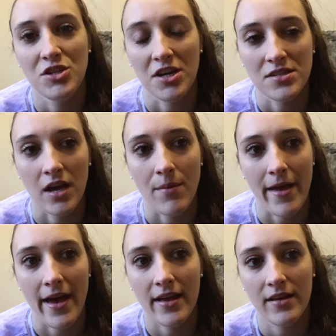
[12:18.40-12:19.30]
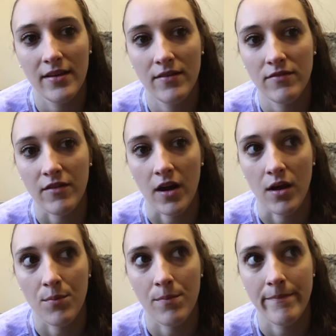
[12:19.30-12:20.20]
just got back
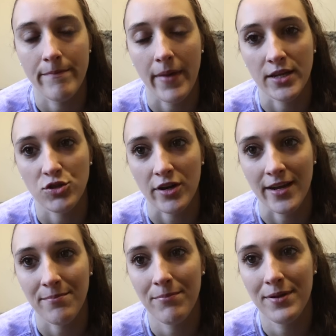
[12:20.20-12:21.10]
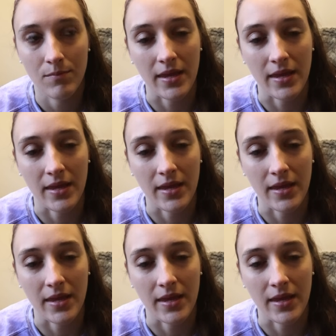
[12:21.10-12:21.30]
from my trip.